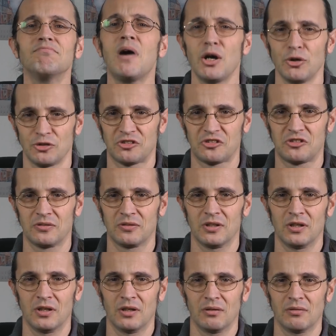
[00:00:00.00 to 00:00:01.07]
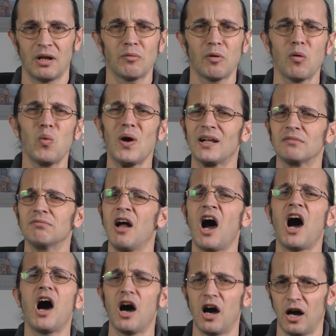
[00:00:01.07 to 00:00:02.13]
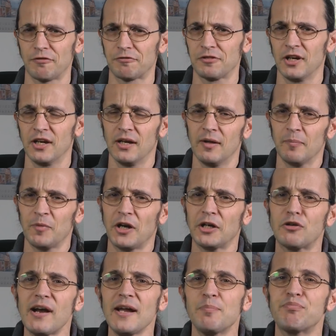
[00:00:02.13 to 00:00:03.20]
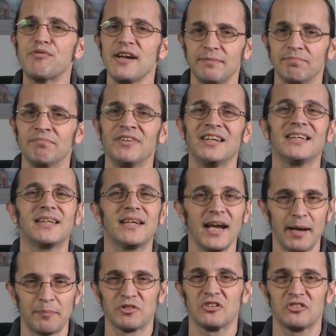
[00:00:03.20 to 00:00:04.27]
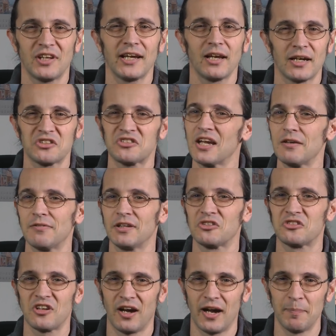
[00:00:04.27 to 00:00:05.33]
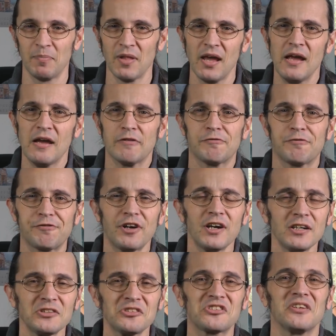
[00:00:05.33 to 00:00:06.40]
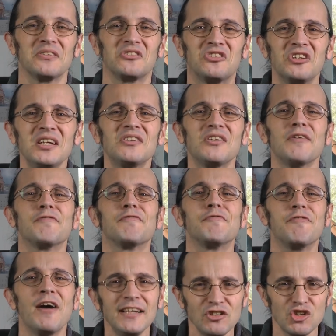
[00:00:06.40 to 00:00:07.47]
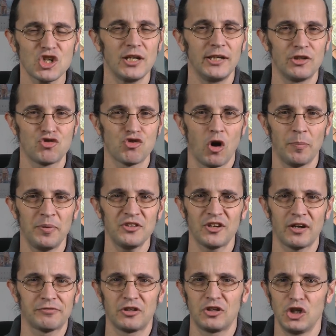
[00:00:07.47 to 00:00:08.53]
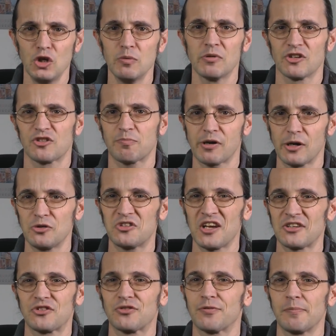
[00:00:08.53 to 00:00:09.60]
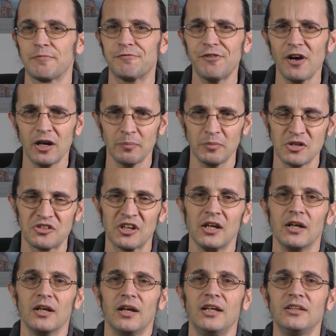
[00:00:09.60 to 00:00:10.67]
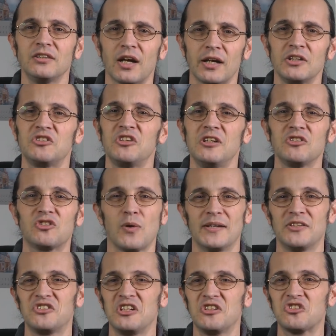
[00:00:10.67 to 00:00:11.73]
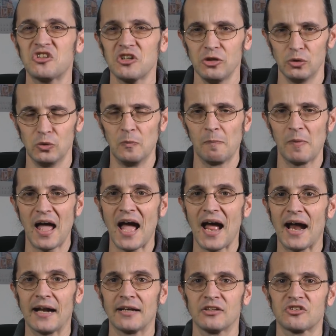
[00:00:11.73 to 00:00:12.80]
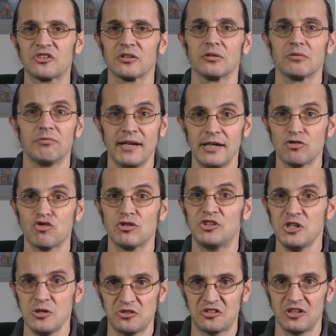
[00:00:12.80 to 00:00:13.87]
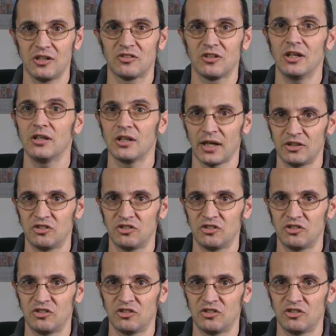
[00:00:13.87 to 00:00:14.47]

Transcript: Most. Well, half. Great Britain kept daylight savings time. France did eventually drop it after numerous protests from farmers in 1922 and reintroduced it in